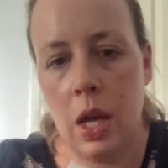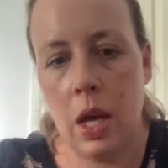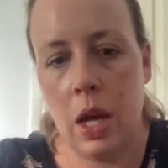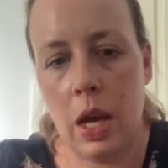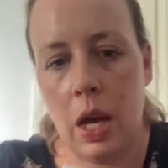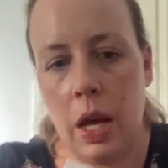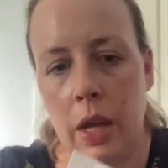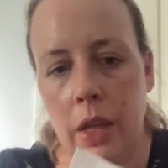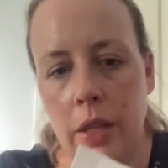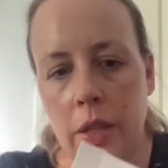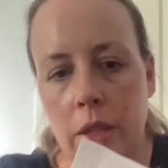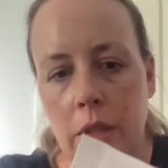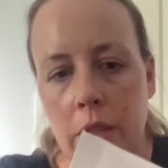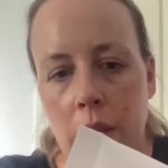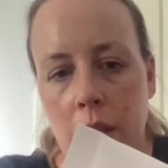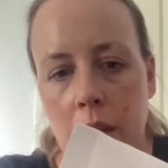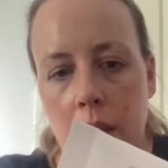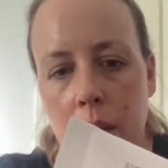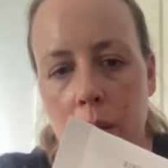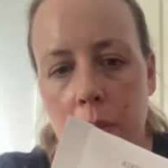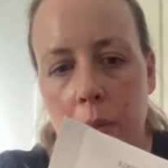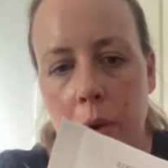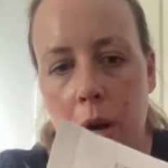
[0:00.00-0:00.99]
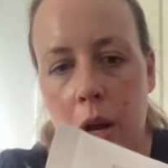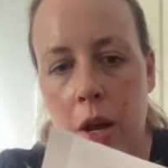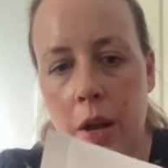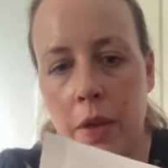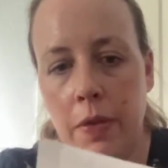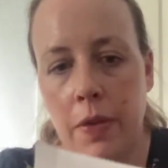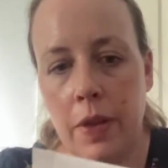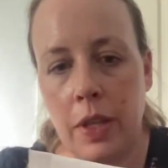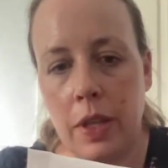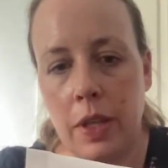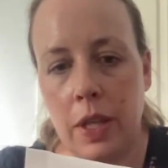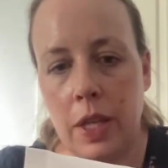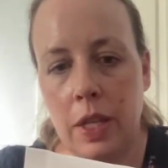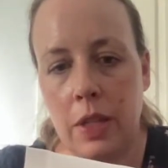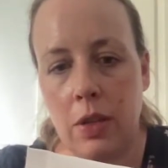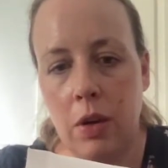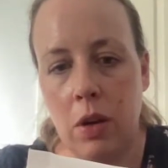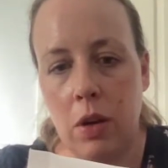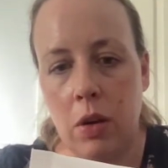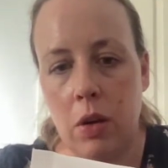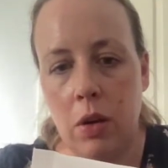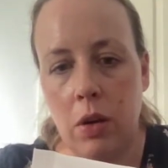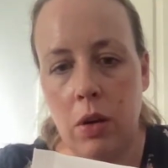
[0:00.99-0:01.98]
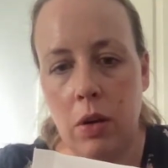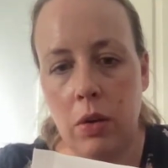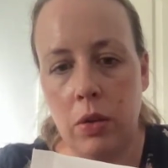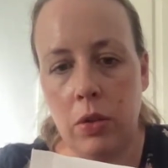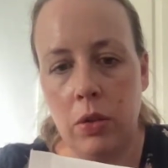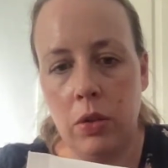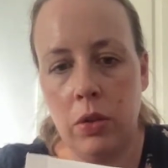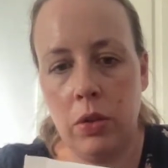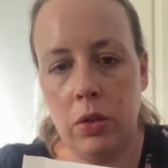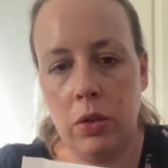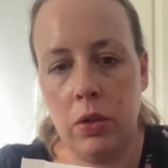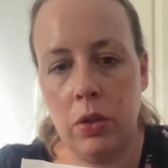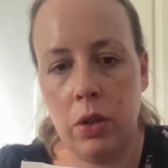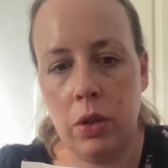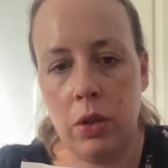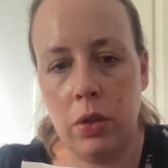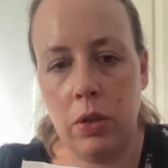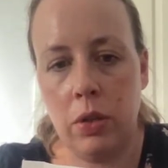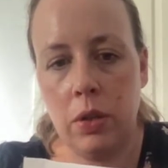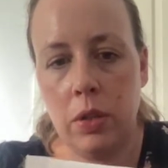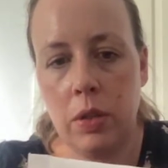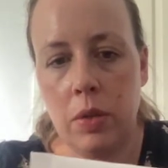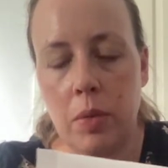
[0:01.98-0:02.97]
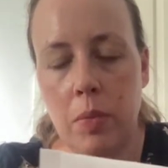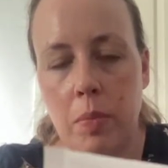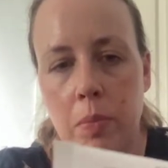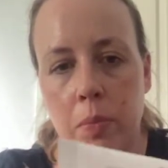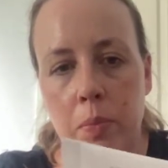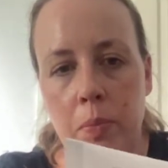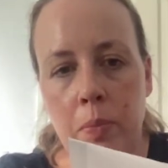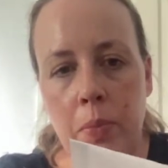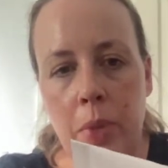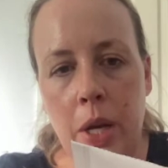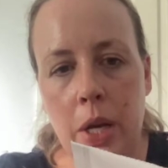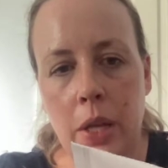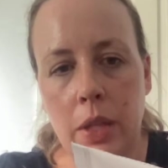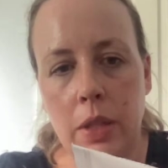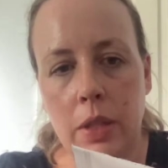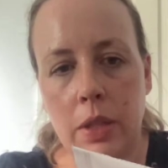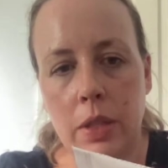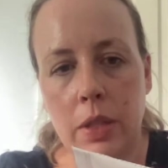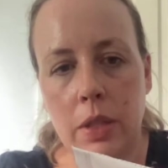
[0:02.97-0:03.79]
And I think these are good, but